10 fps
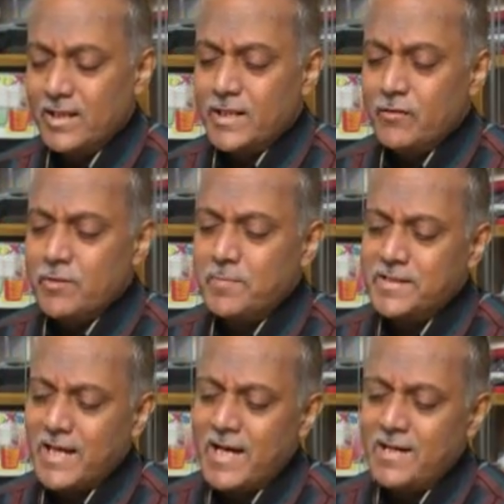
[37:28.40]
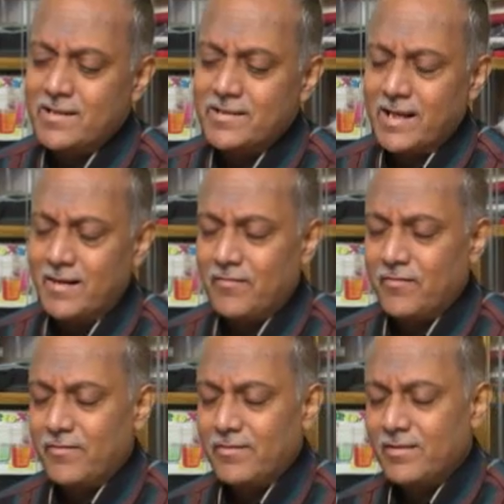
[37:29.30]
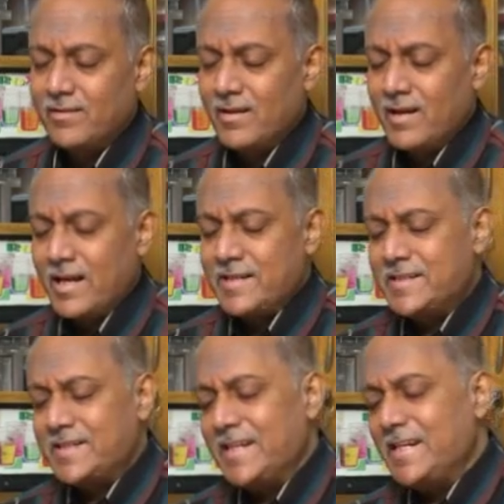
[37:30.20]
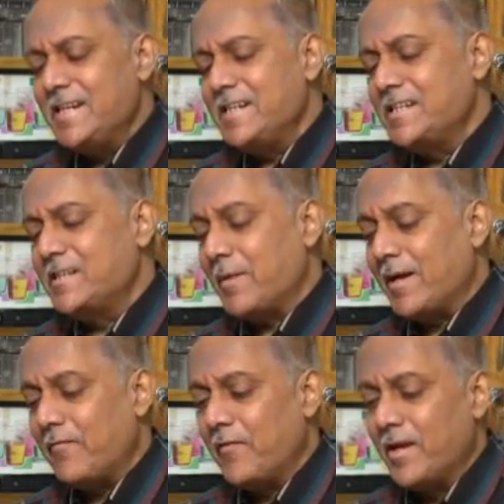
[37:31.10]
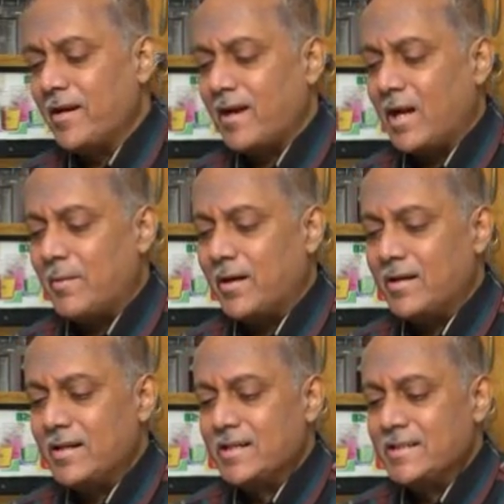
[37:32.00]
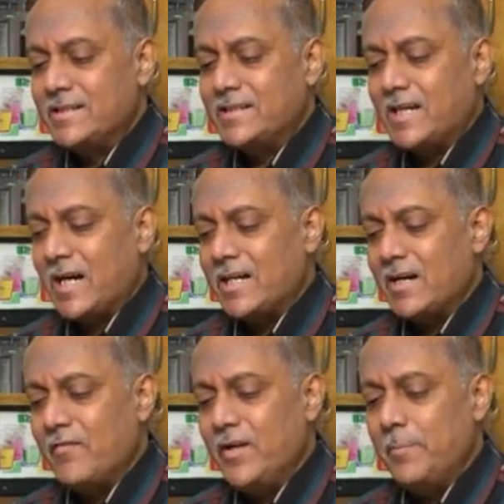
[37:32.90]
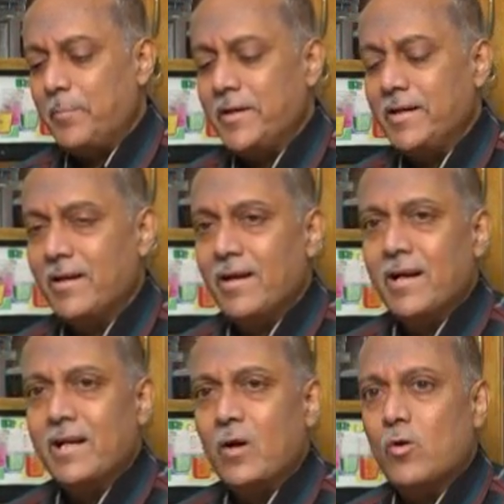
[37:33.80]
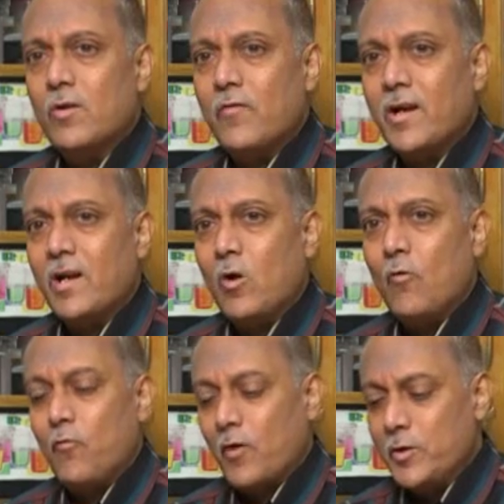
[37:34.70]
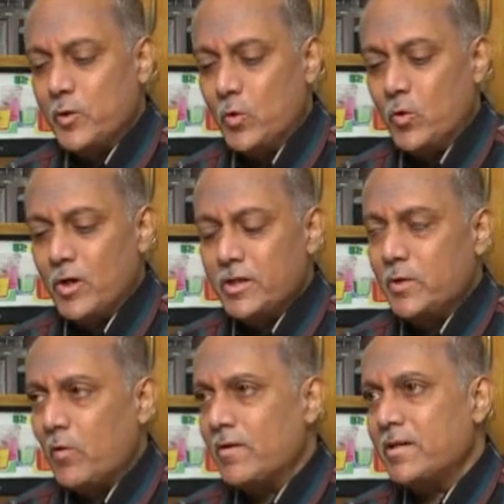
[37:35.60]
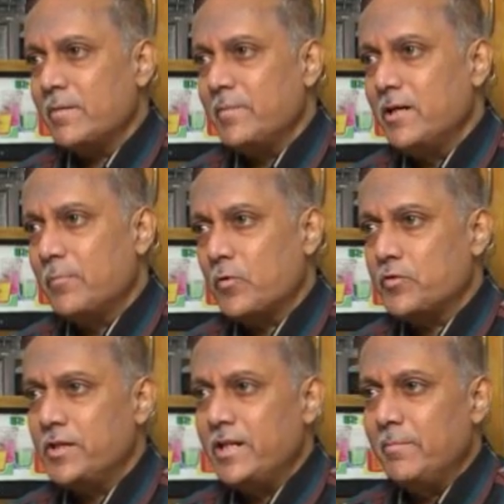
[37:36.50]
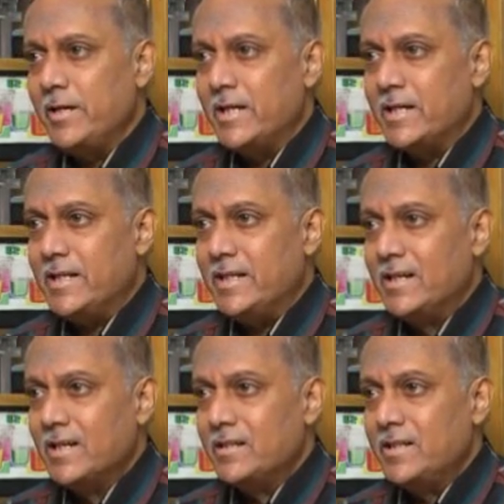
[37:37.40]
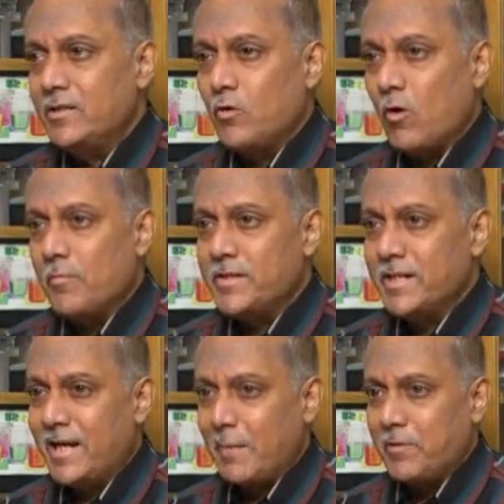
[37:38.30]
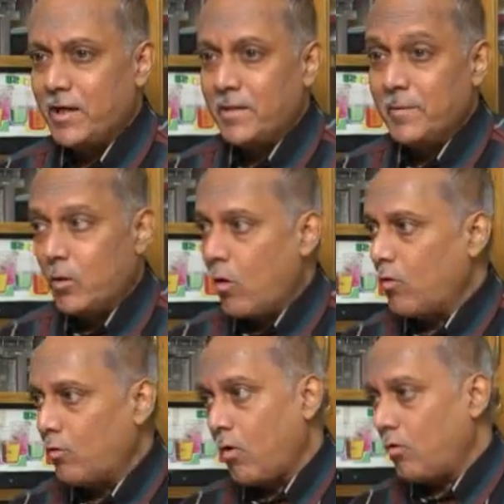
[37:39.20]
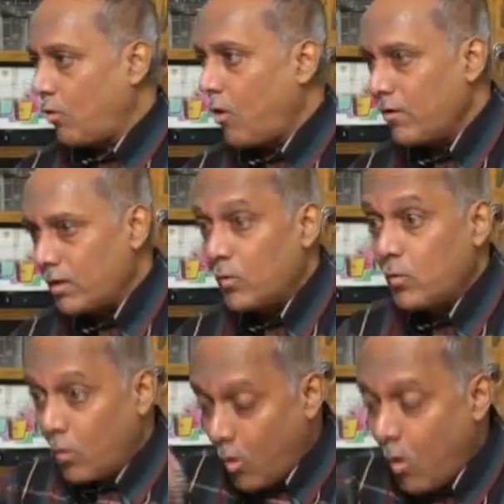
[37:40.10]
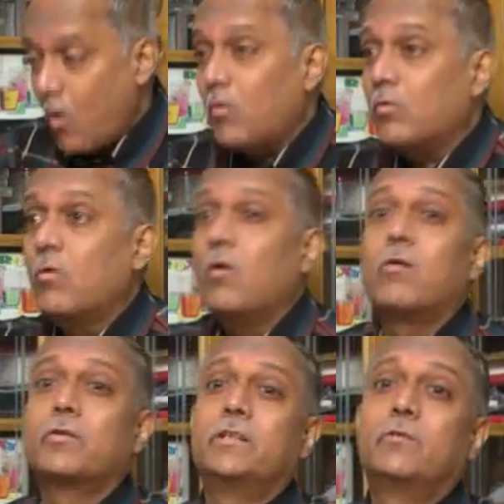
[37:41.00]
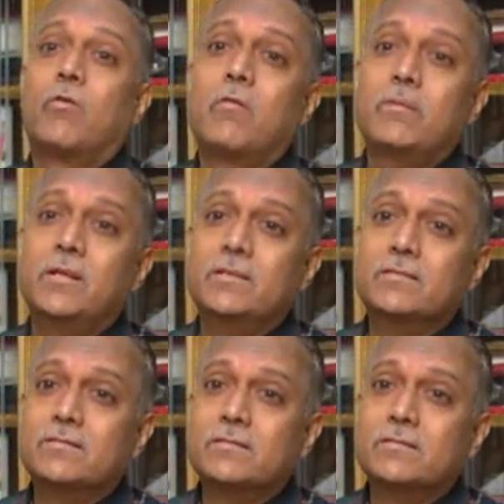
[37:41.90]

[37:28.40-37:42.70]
she was beside herself and seized by fear, Rama. She started weeping, and out of her love for you, she wanted me to proceed immediately. She told me, she kept telling me, go now, go, she told me.